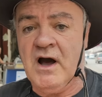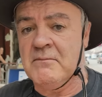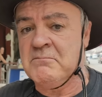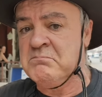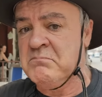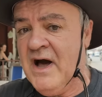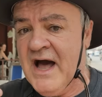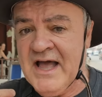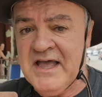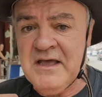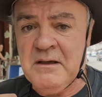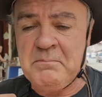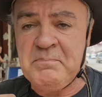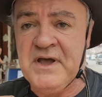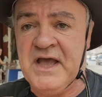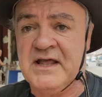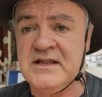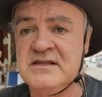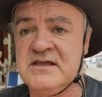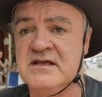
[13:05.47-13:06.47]
are my
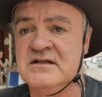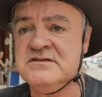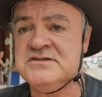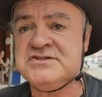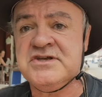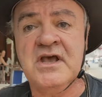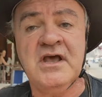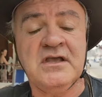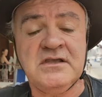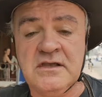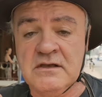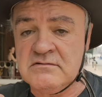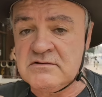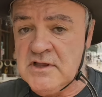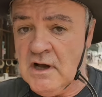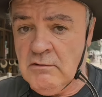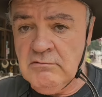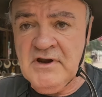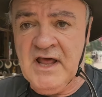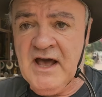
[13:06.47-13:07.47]
opinions. You
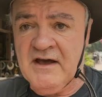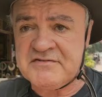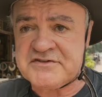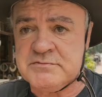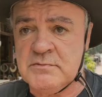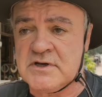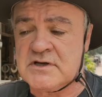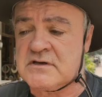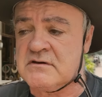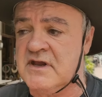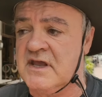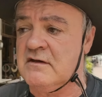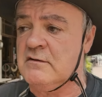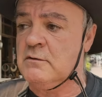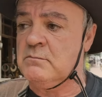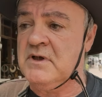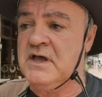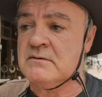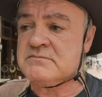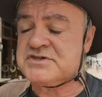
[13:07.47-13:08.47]
don't have to agree
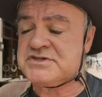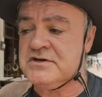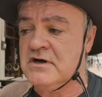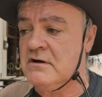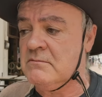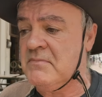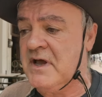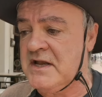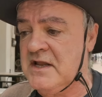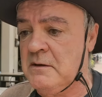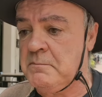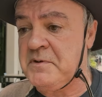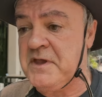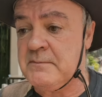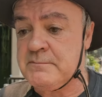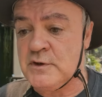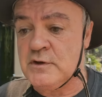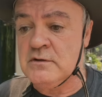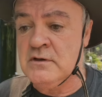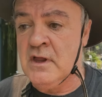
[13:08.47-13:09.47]
with me. I'm sure many
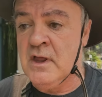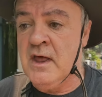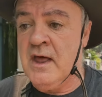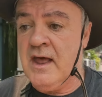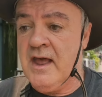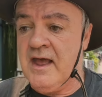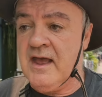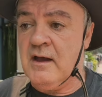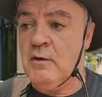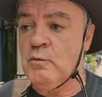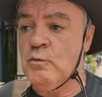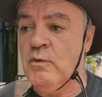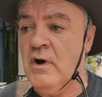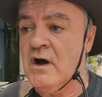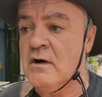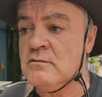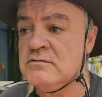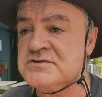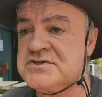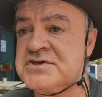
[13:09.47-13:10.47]
people
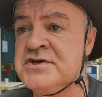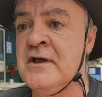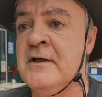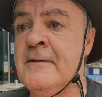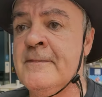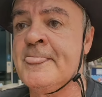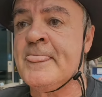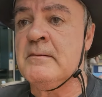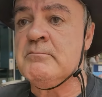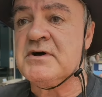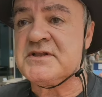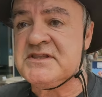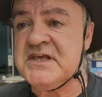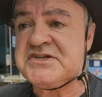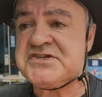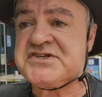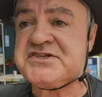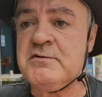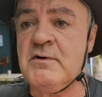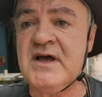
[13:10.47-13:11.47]
won't. But
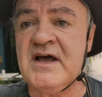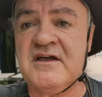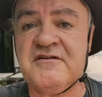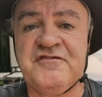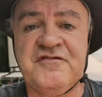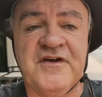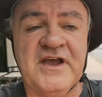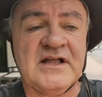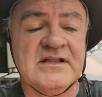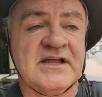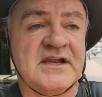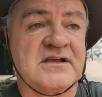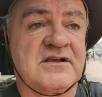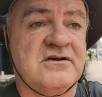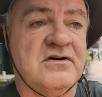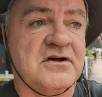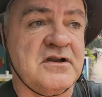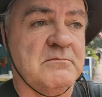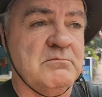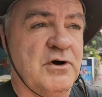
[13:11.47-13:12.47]
this is the way I feel at a
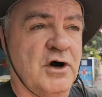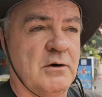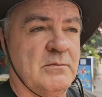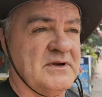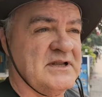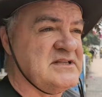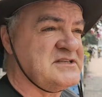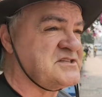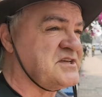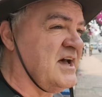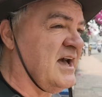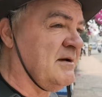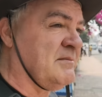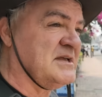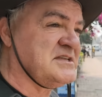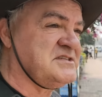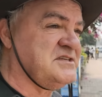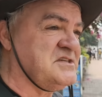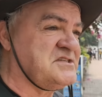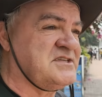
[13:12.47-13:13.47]
current moment in time.
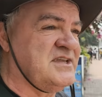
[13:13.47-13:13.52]
It